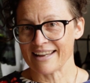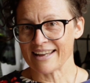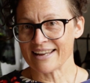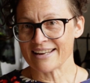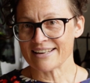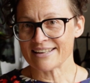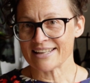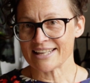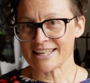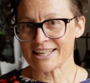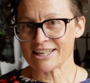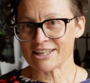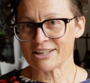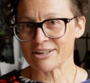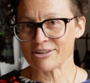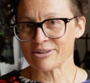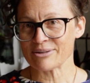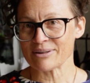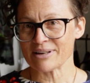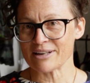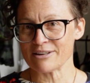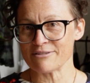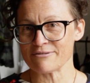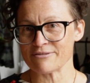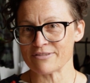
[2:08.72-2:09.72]
And here
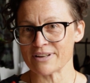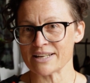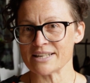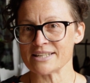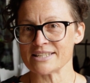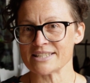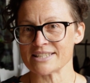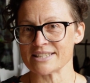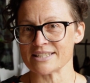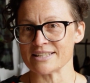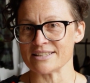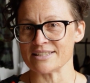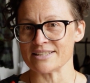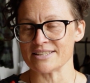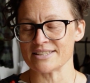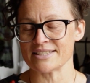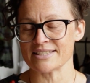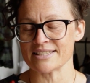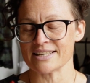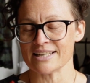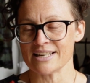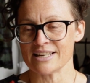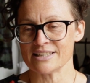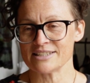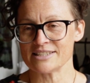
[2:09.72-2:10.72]

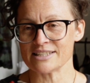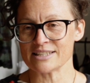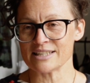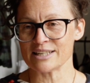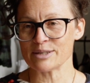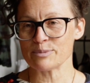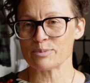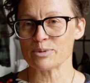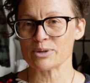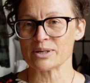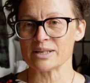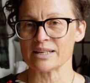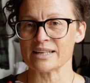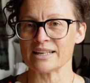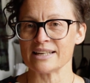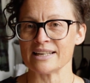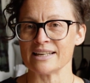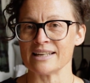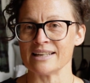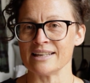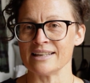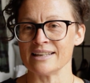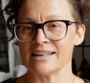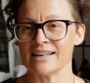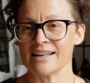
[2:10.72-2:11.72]
inventors
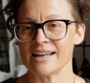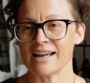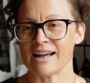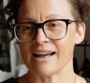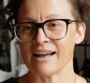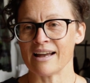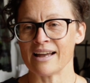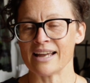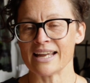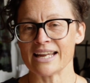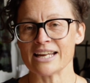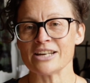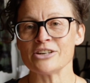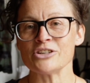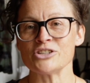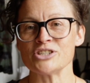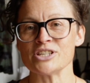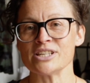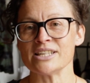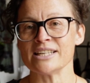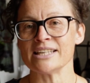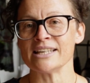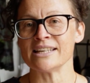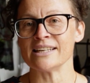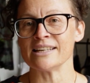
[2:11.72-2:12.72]
deliberately uh,
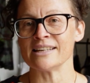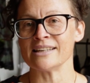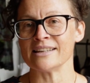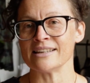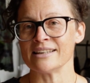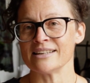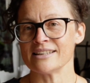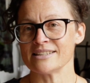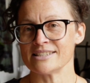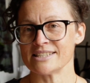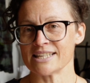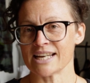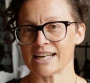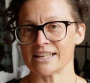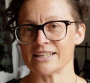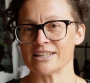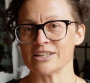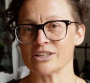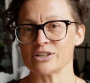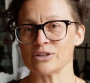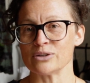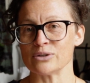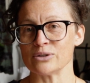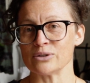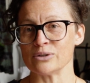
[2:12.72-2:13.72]
engineer
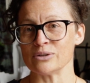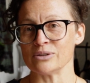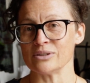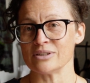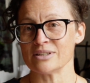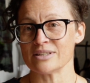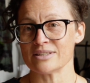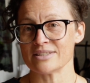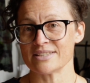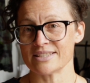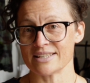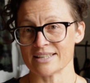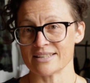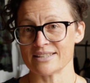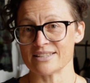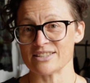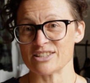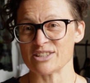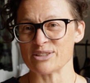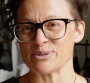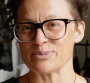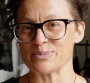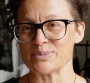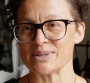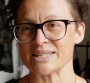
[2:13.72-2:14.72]
technical
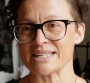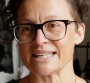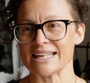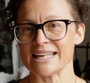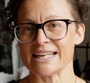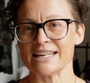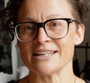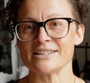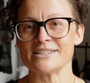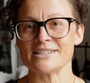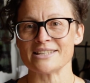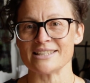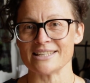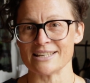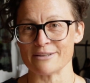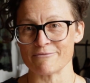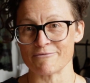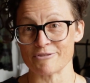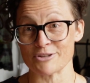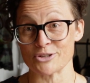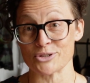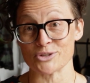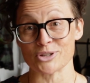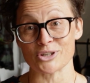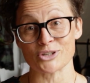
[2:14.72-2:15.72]
systems into the
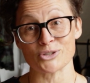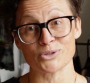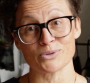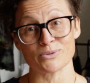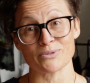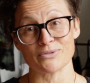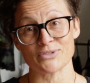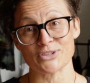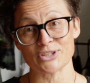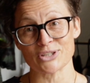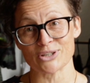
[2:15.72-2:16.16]
infrastructure of